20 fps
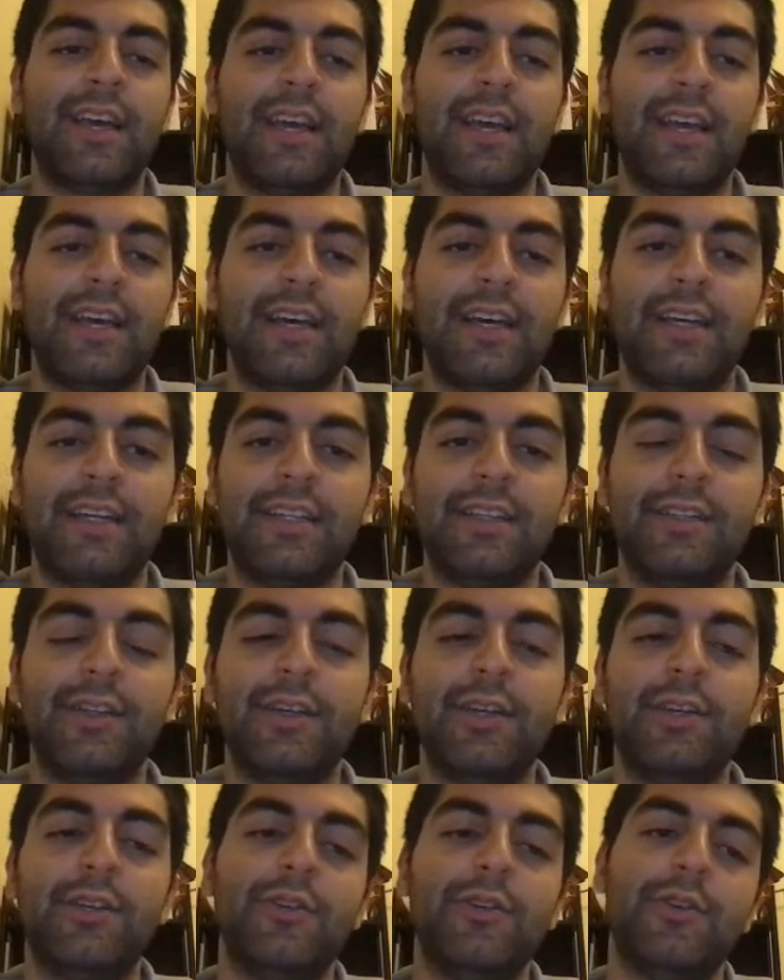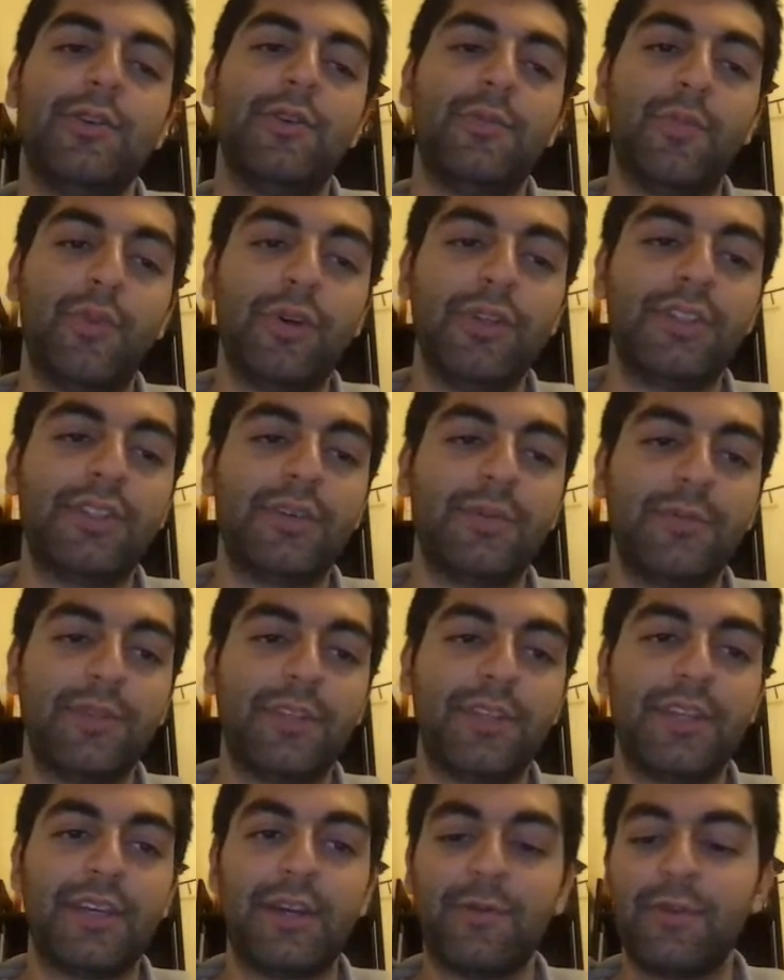and you can put
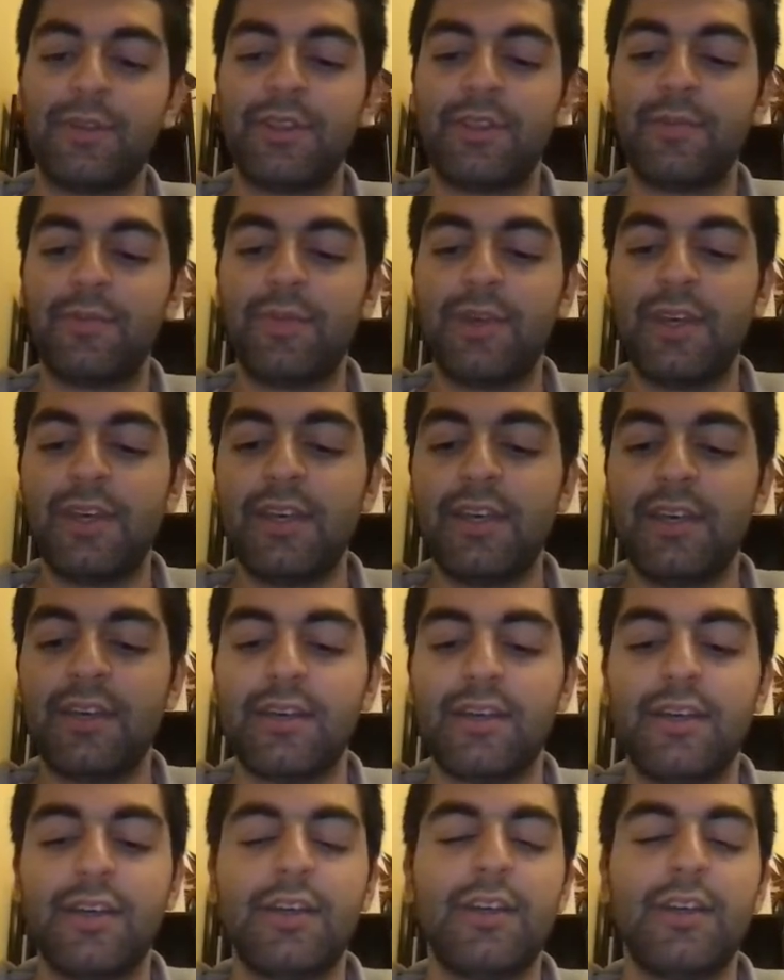something there with the P.